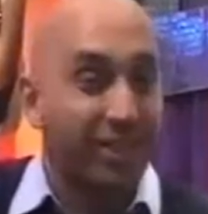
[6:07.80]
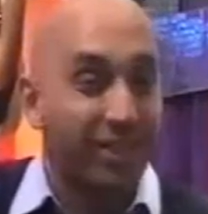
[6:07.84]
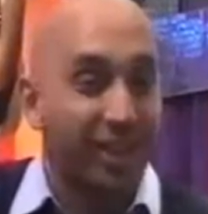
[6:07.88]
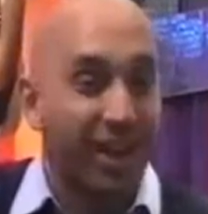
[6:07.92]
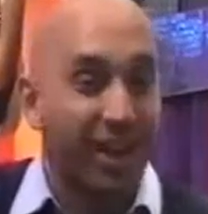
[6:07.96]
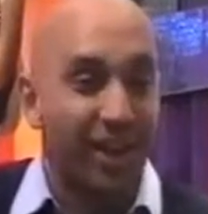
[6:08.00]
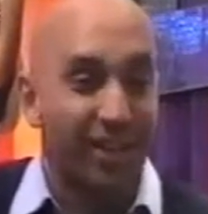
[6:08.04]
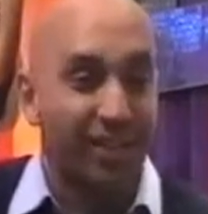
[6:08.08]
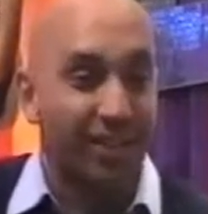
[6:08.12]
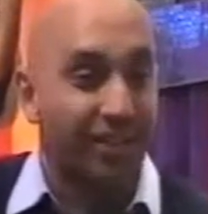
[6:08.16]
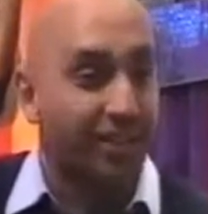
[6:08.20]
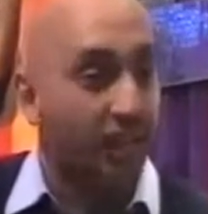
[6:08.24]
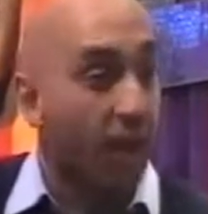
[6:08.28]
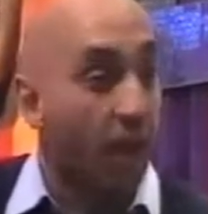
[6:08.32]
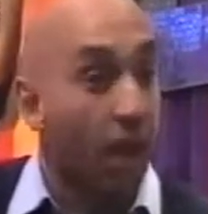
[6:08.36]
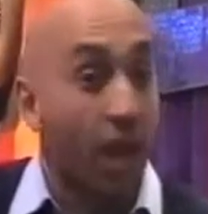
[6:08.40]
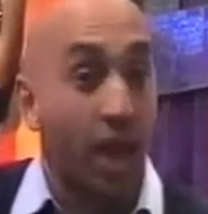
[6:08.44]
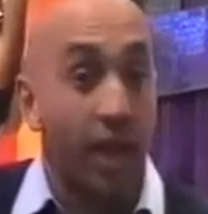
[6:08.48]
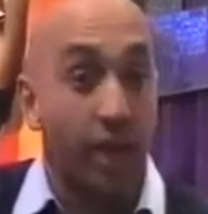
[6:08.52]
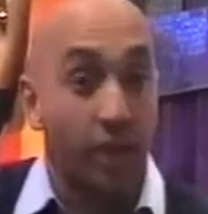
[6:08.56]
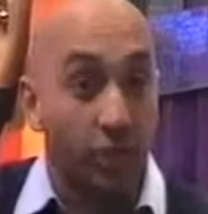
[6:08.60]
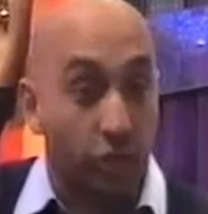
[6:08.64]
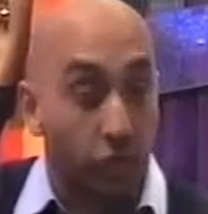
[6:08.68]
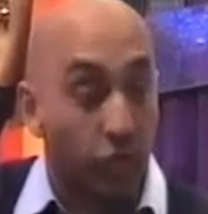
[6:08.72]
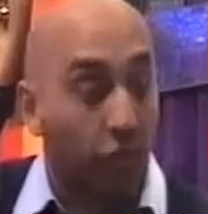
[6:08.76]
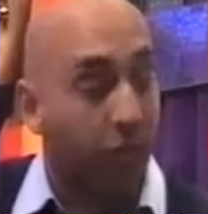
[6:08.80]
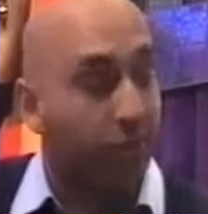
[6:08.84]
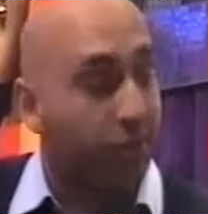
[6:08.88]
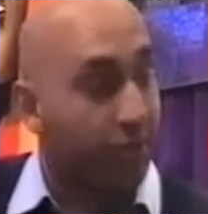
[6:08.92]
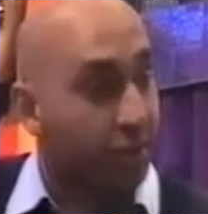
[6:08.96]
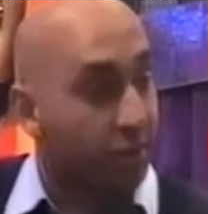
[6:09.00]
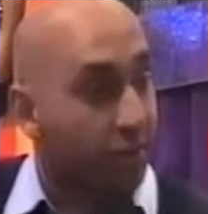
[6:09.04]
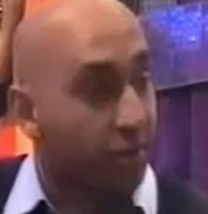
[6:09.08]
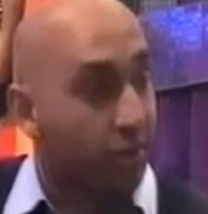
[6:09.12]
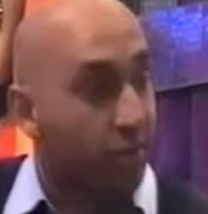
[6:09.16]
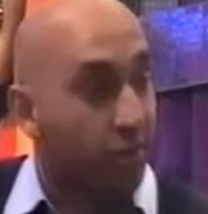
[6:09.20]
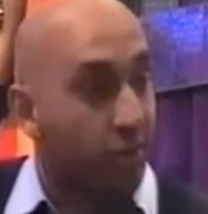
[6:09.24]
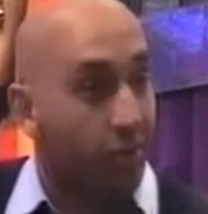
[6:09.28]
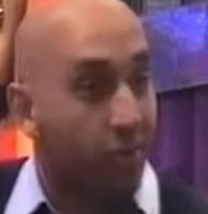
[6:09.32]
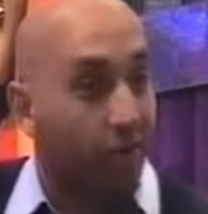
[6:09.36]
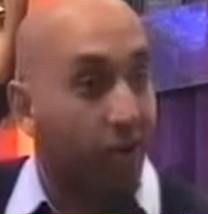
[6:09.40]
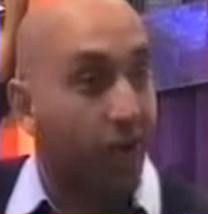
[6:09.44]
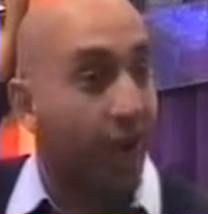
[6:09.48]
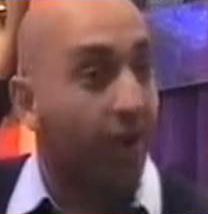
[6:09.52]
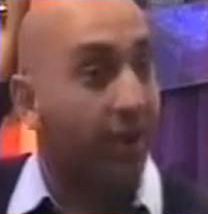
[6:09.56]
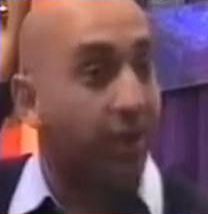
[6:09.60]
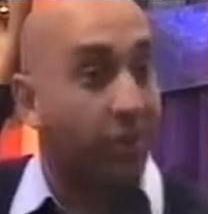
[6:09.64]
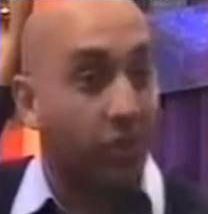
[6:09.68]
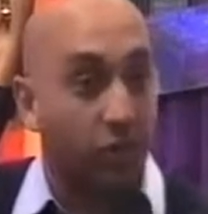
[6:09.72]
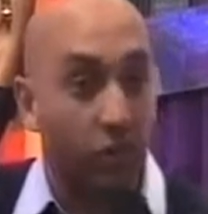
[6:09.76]
I enjoyed school.
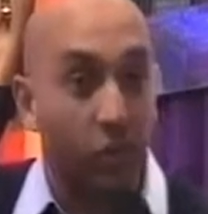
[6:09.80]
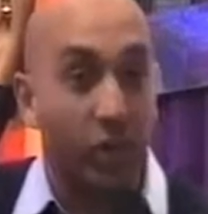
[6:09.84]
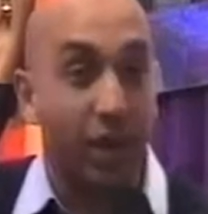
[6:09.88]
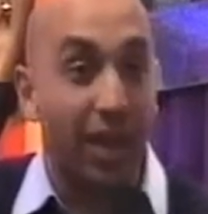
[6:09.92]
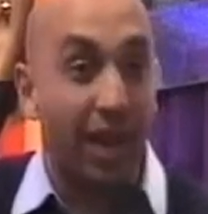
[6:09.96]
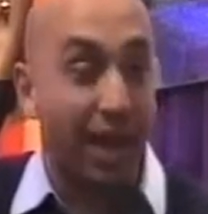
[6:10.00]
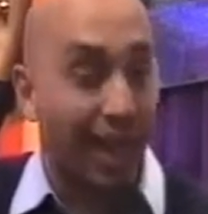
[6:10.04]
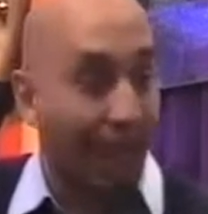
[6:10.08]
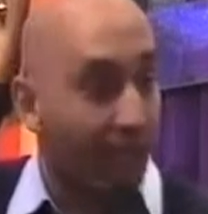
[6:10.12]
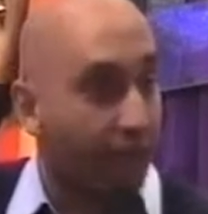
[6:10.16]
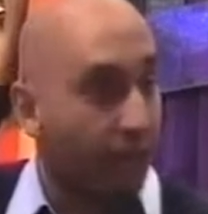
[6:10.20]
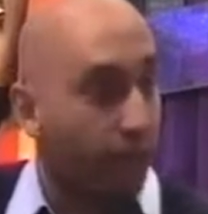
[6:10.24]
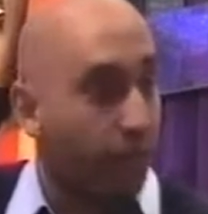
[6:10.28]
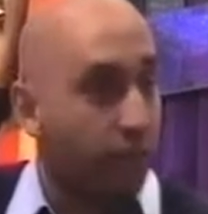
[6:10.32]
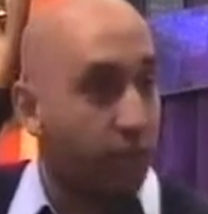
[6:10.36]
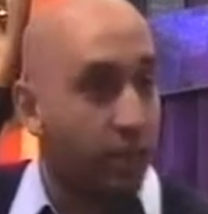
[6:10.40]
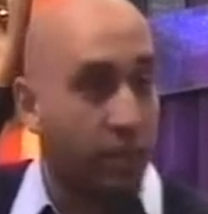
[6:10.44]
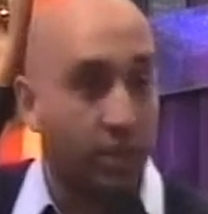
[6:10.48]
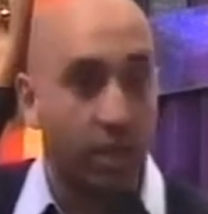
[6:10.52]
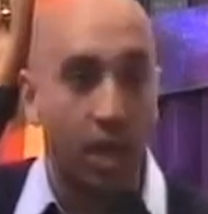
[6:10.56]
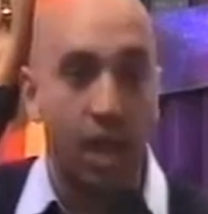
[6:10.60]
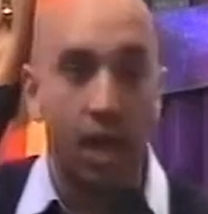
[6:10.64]
I enjoyed languages.